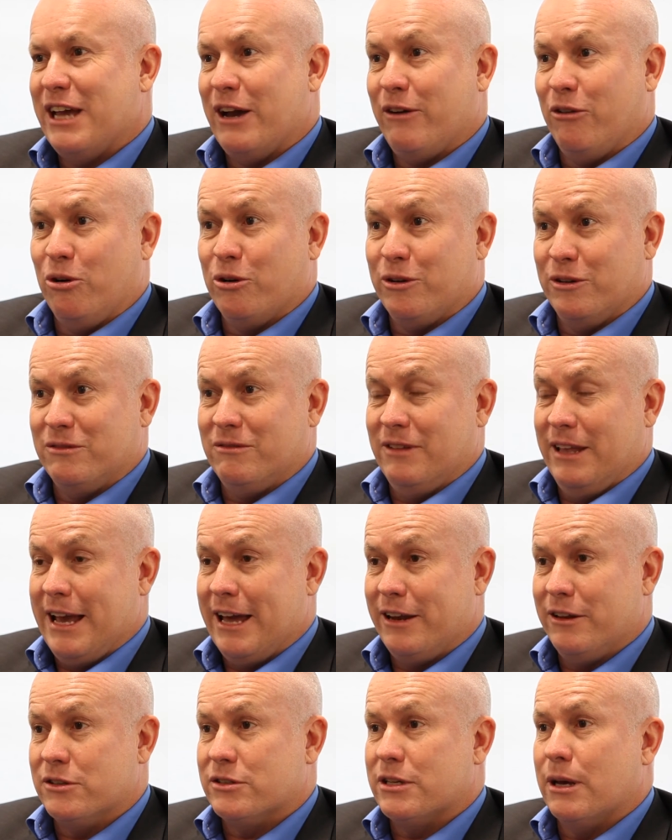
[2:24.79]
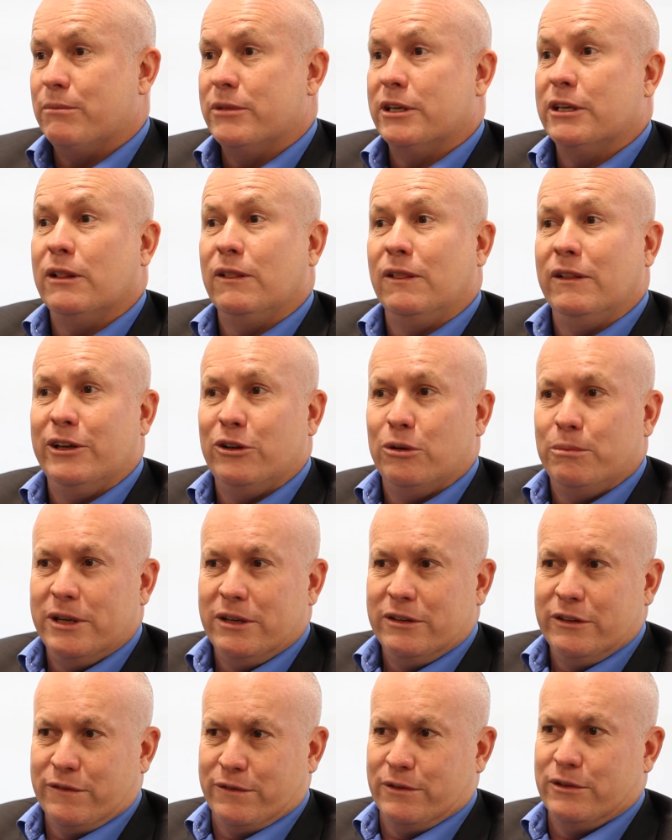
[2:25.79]
added something a little
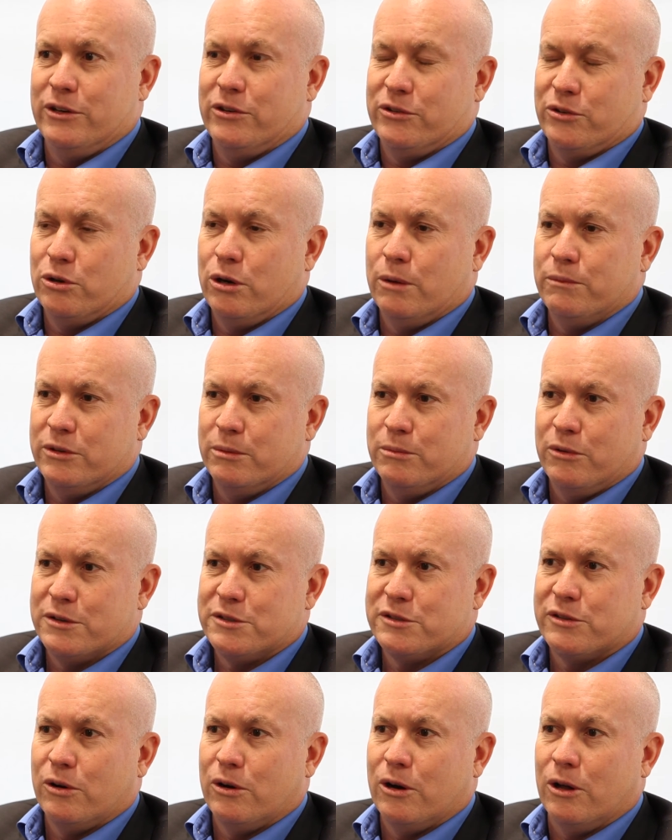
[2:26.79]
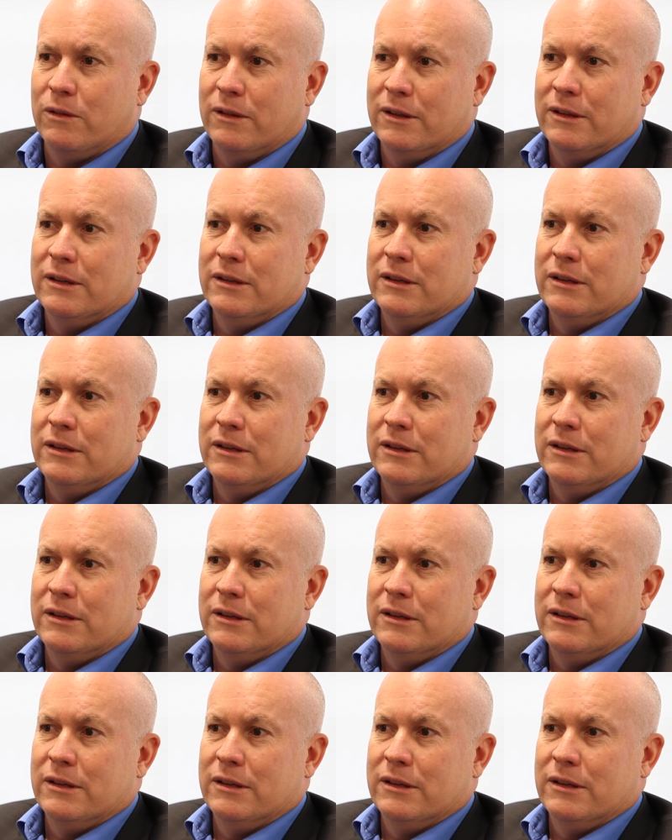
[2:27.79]
bit different each time to my style.